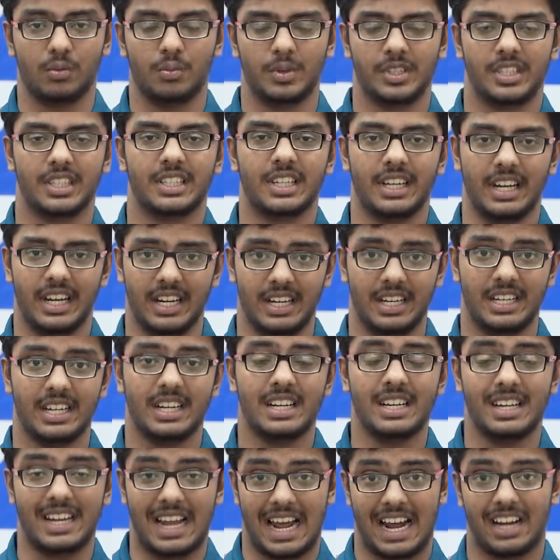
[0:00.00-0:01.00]
which is the
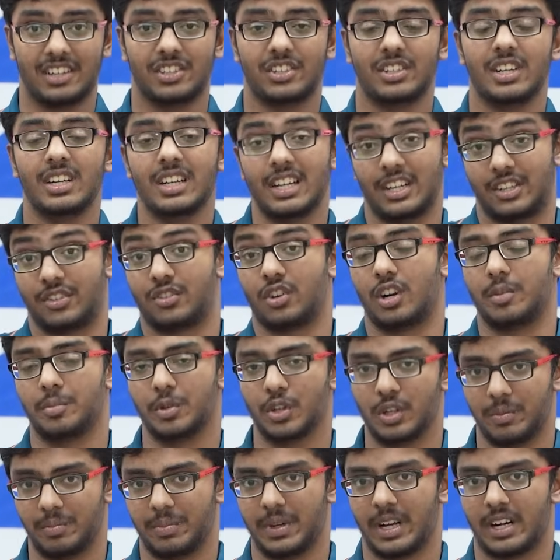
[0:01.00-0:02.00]
Indian National Astronomy
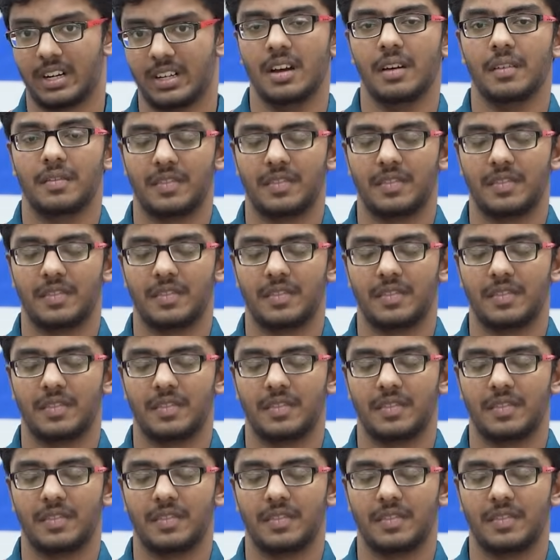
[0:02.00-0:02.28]
Olympiad.